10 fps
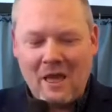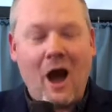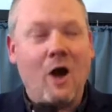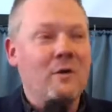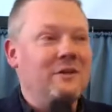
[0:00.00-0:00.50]

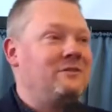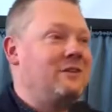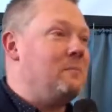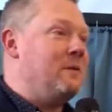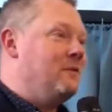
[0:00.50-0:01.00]
Are we
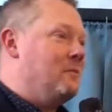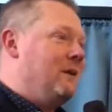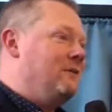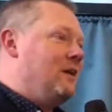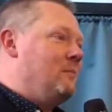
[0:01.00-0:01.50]
skipping the
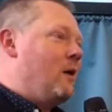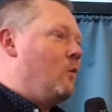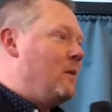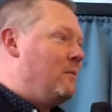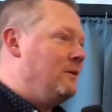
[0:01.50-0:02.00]
bit about
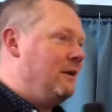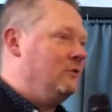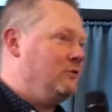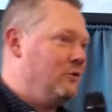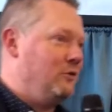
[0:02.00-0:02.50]
women
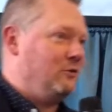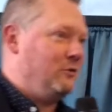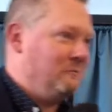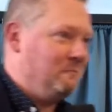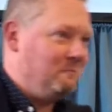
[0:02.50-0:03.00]
in church?